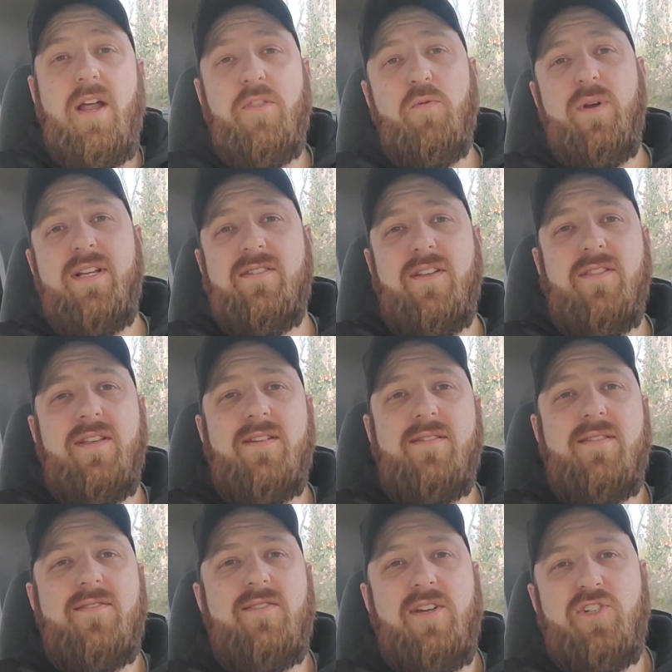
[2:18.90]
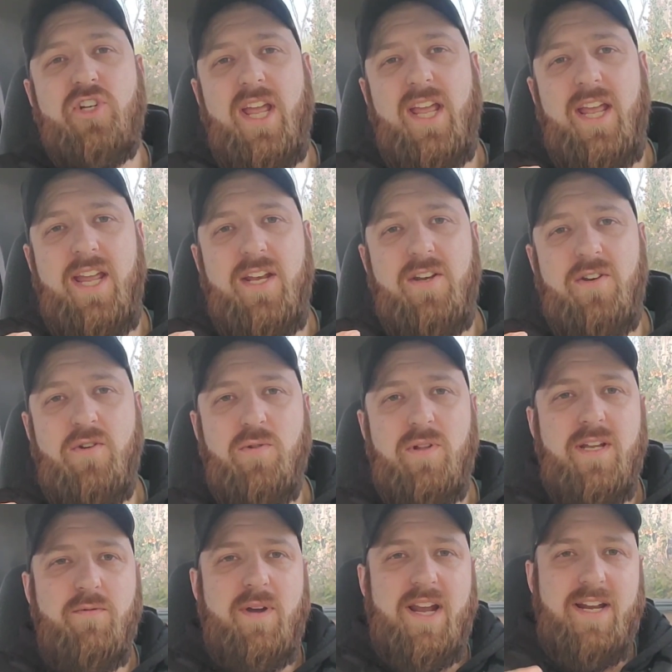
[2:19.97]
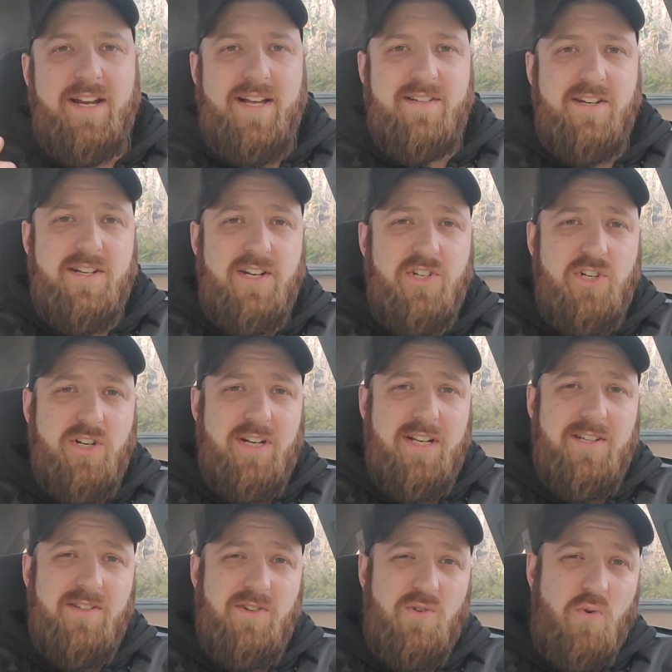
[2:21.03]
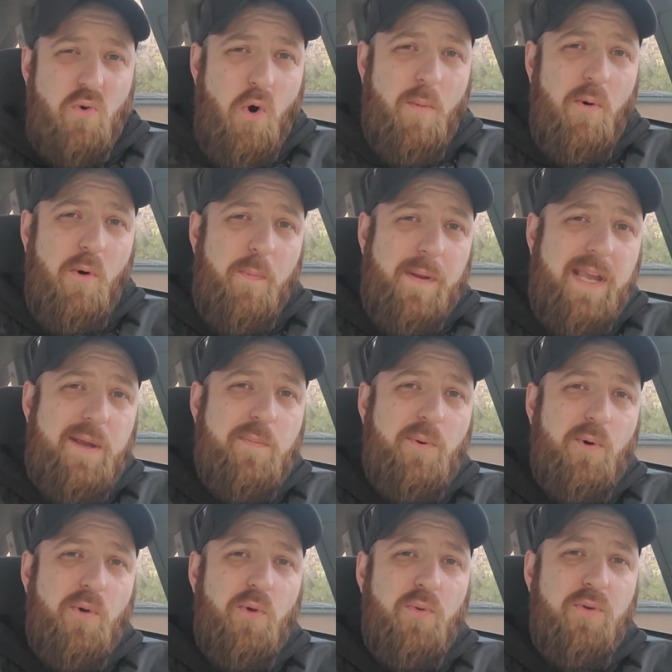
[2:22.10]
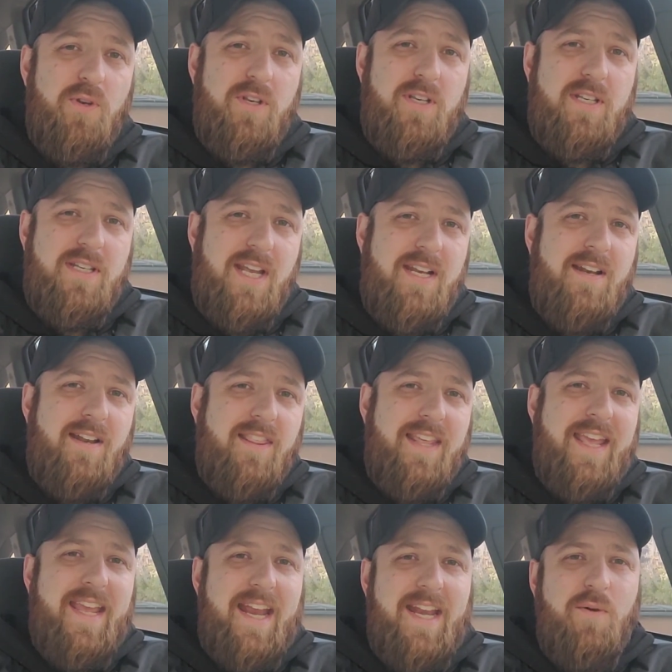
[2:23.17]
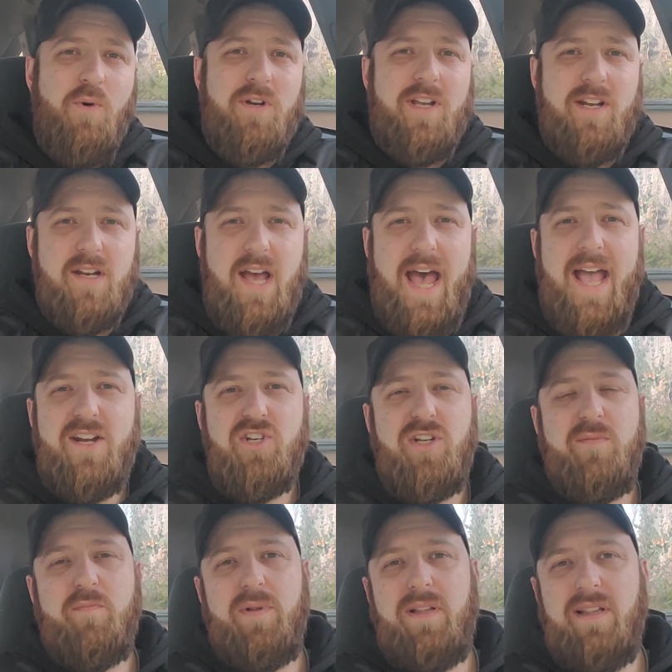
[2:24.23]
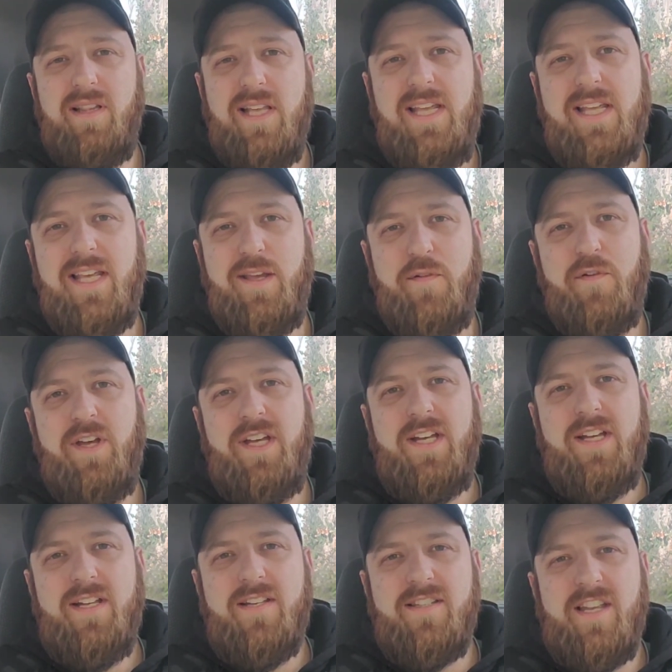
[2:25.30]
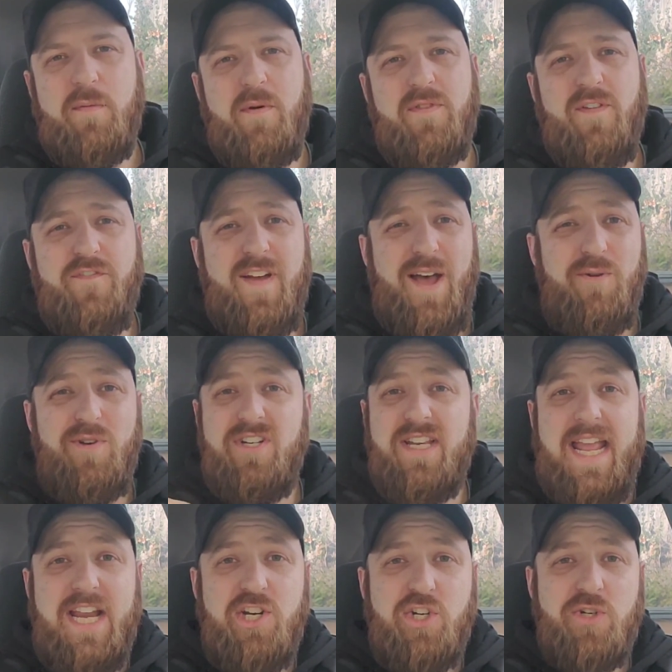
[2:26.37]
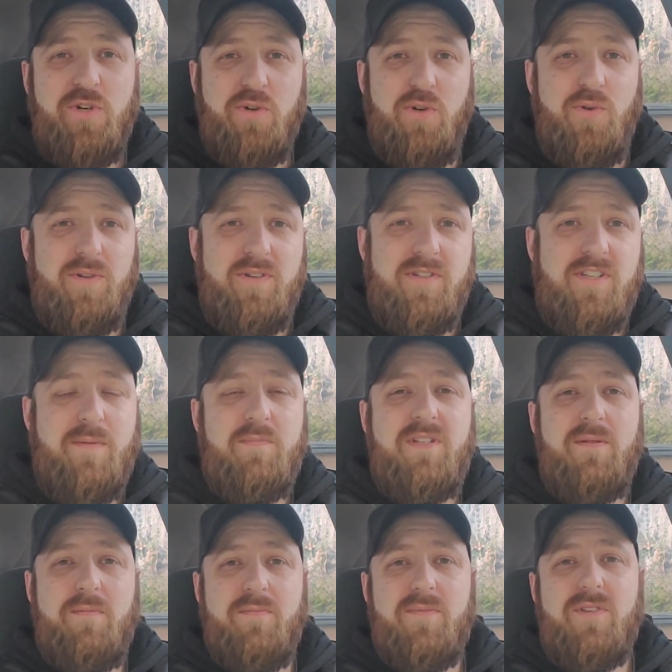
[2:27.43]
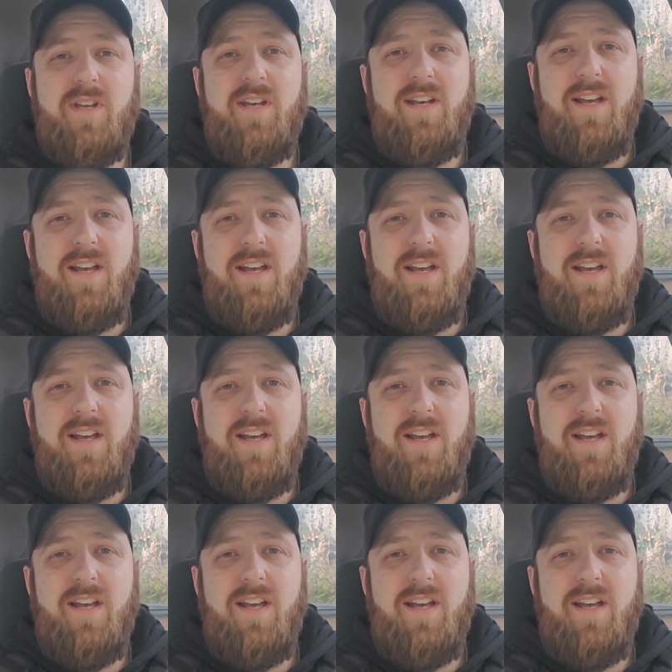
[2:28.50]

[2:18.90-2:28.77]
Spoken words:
Now, the reason this is such a newly recognized condition is normal people didn't think anyone could actually believe some of the foundational symptoms